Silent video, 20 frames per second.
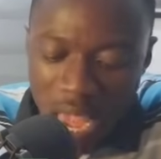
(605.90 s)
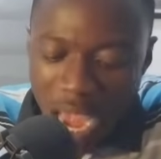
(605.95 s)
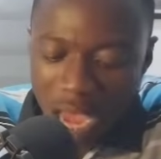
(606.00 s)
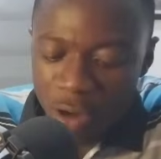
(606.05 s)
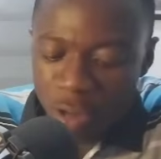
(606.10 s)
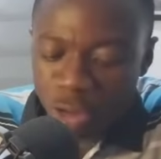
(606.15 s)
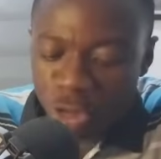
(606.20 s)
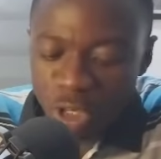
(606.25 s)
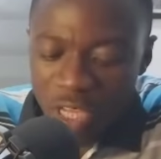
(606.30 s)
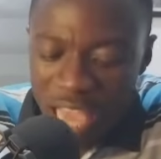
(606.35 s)

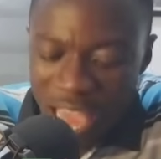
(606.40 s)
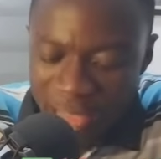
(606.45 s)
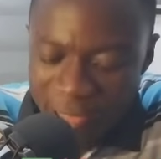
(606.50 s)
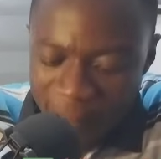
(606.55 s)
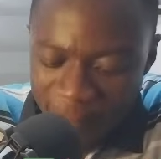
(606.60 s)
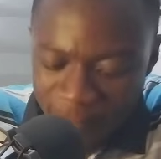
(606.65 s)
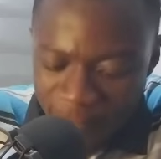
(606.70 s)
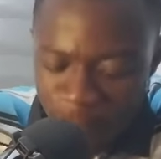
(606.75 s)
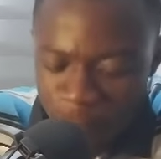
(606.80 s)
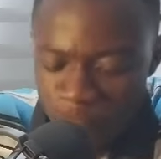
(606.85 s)
And also,
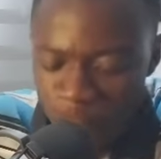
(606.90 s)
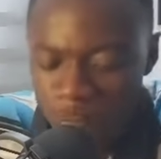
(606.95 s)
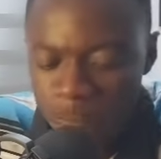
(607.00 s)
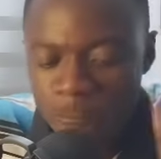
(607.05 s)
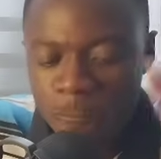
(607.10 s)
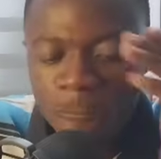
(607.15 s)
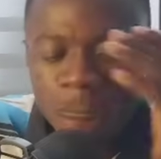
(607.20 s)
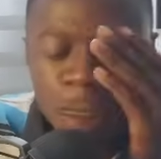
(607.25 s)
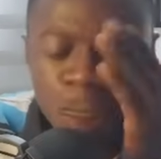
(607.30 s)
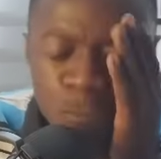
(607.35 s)
yeah.
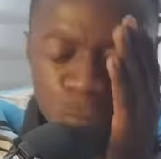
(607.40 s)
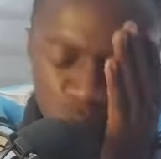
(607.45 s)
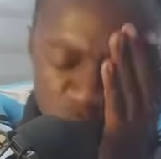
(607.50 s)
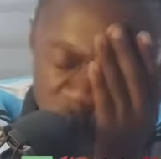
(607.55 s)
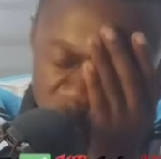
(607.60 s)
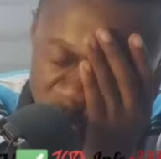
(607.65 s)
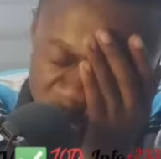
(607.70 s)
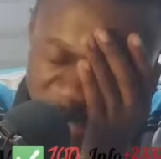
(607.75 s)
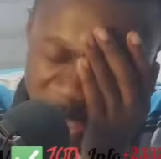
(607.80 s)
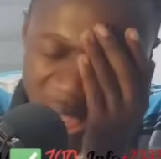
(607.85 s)

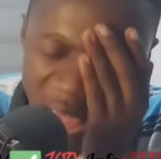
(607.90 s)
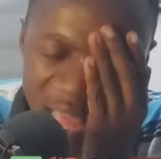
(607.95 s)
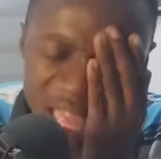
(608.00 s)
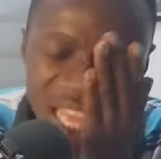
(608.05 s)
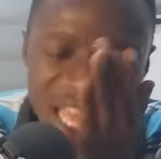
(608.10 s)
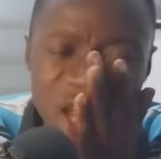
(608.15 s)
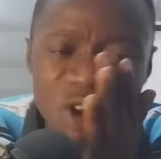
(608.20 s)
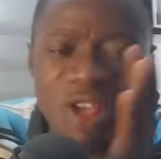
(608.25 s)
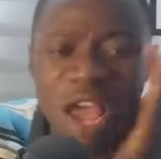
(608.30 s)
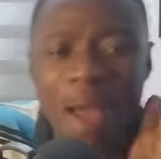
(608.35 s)

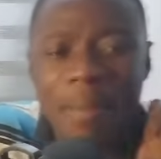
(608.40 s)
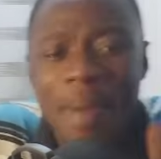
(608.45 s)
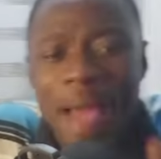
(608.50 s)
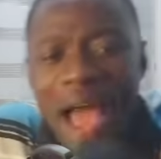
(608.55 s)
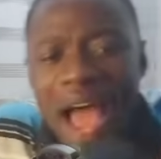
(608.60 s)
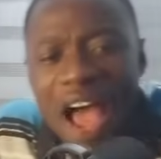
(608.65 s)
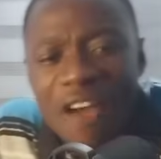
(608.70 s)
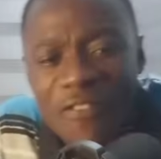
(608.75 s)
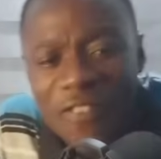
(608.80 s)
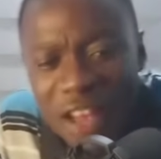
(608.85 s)
Now, you hear
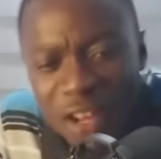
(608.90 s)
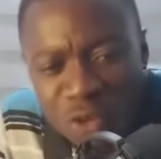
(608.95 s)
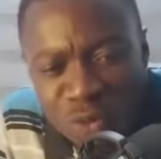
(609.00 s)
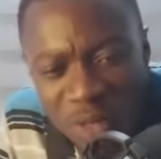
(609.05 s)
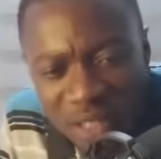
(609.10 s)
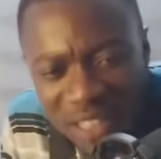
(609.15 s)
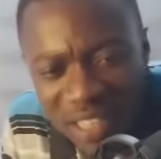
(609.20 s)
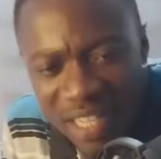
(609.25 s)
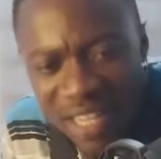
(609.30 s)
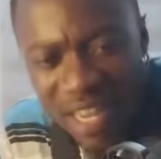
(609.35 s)
about Afia
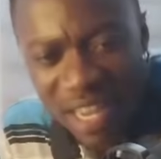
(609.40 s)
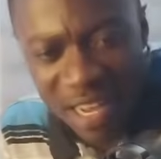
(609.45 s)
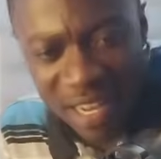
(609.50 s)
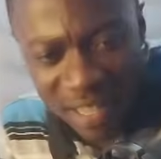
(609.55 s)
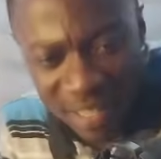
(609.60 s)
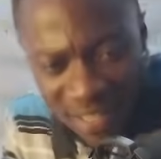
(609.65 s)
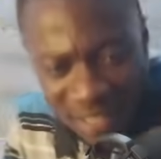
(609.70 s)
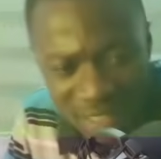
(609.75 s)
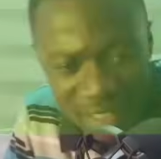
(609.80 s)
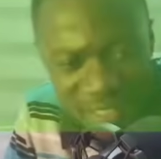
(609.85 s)
Schwar's nigga.